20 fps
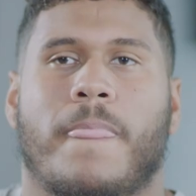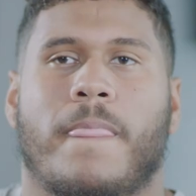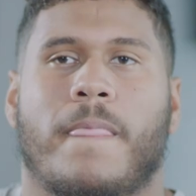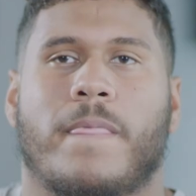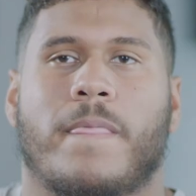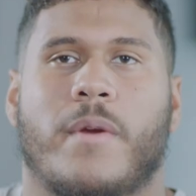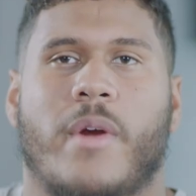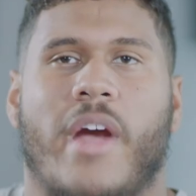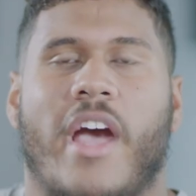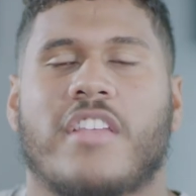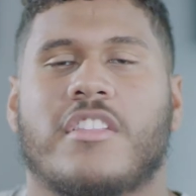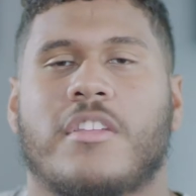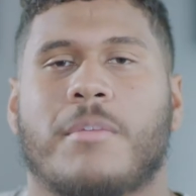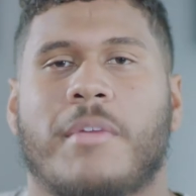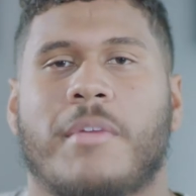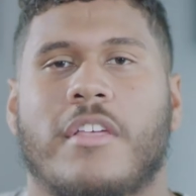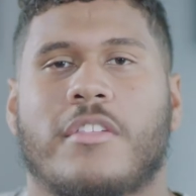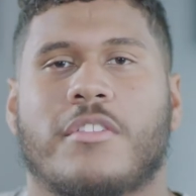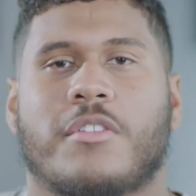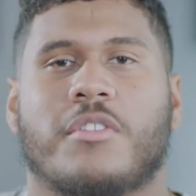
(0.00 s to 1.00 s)
There has to
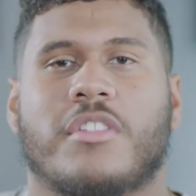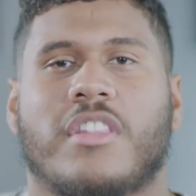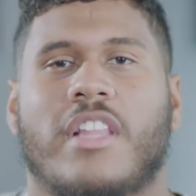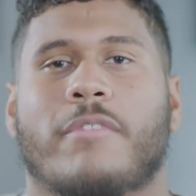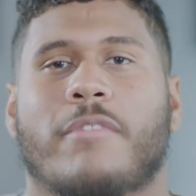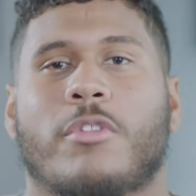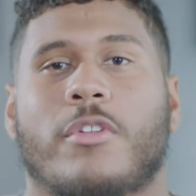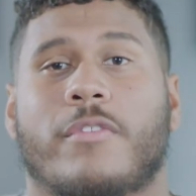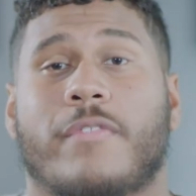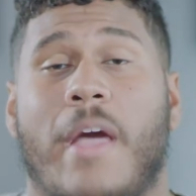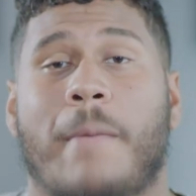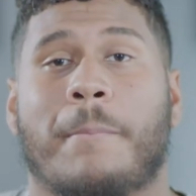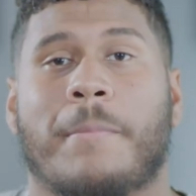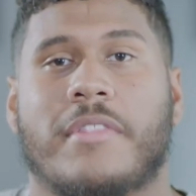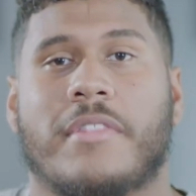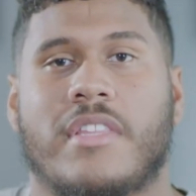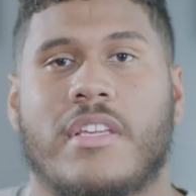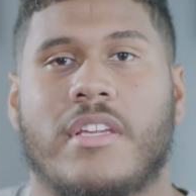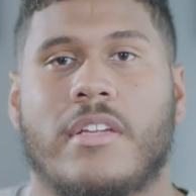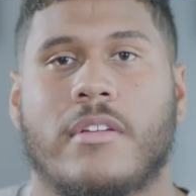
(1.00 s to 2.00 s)
be a certain level of
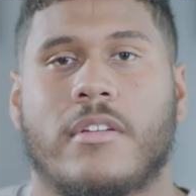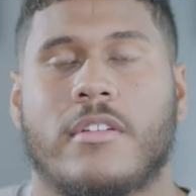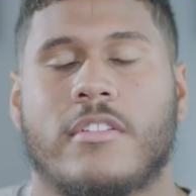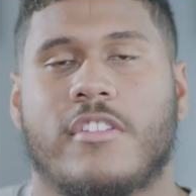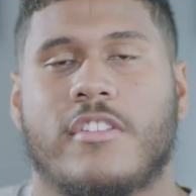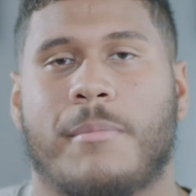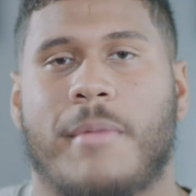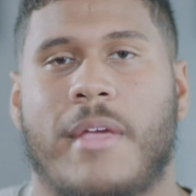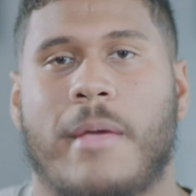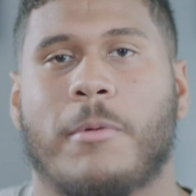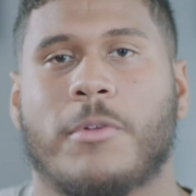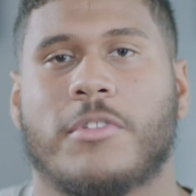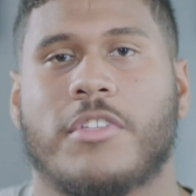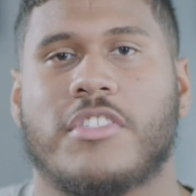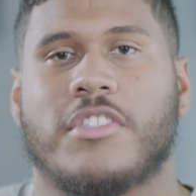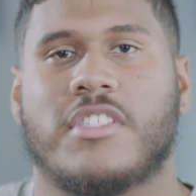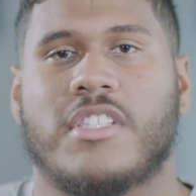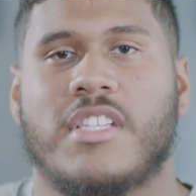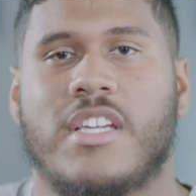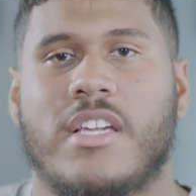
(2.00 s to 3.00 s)
empathy to be able to
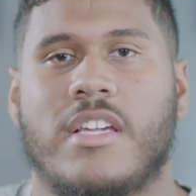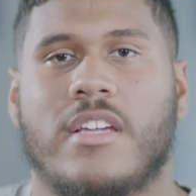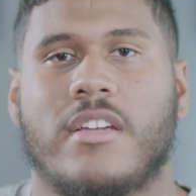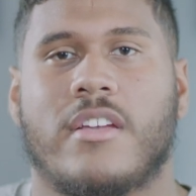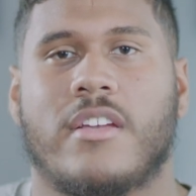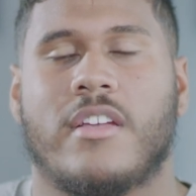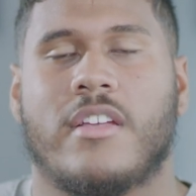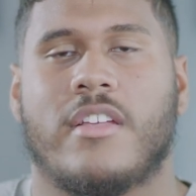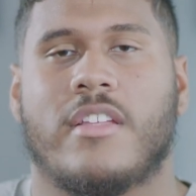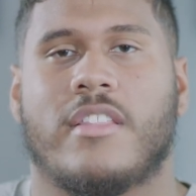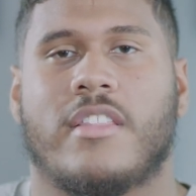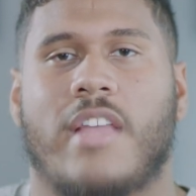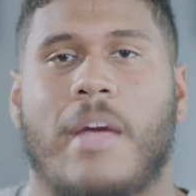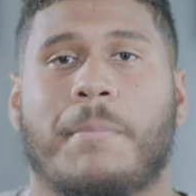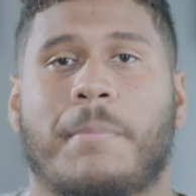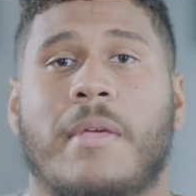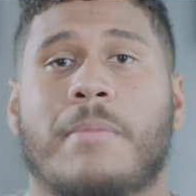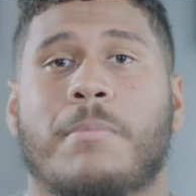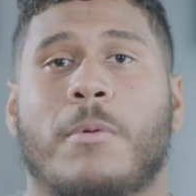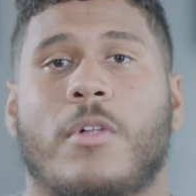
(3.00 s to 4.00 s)
see
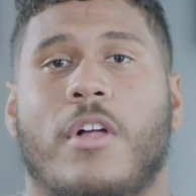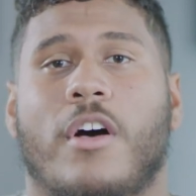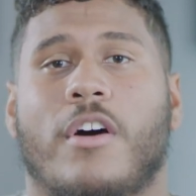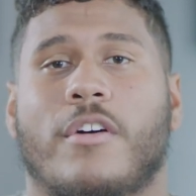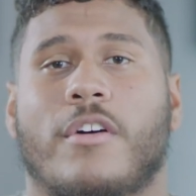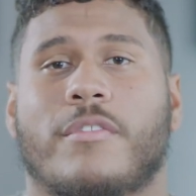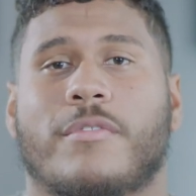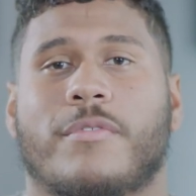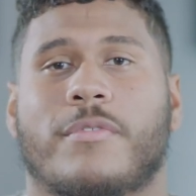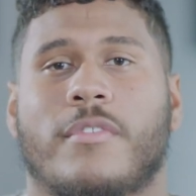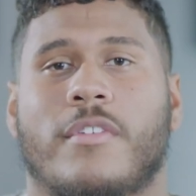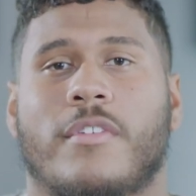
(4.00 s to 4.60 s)
that people of